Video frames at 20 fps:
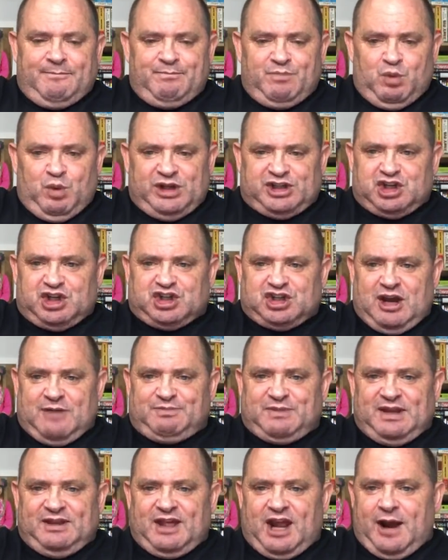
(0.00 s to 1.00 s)
Which is
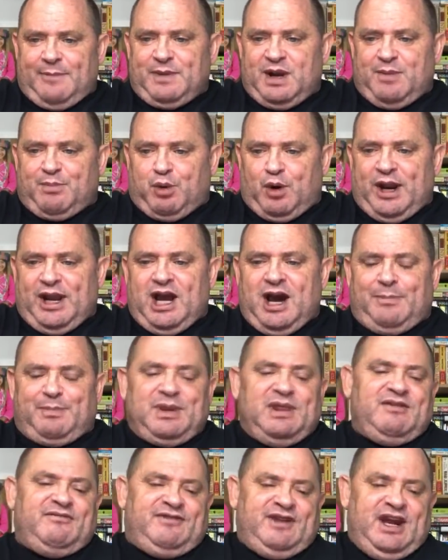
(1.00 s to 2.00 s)
something that I'm going to bring up
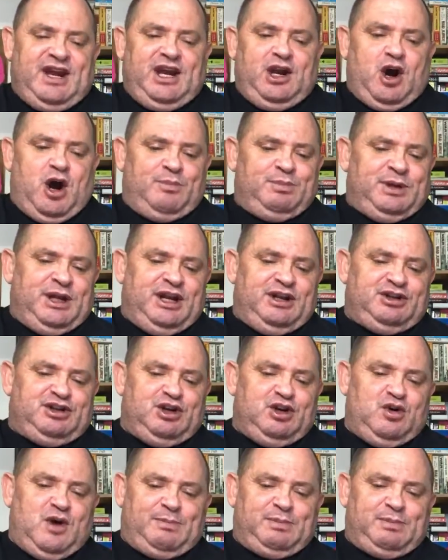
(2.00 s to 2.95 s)
in the video I'm going to do.